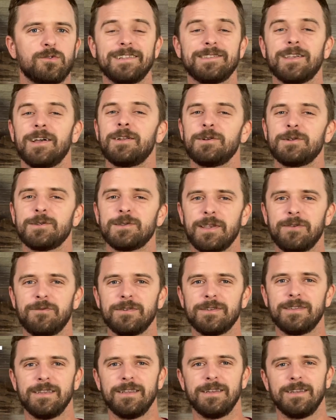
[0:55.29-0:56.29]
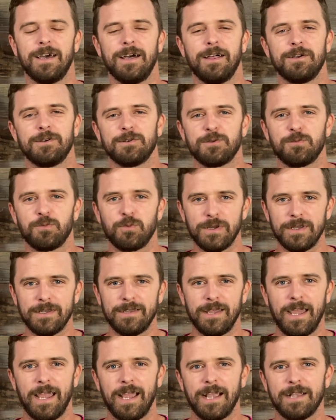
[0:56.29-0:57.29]
It's $117
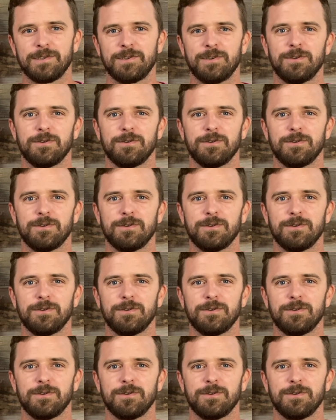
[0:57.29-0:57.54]
pre-tax.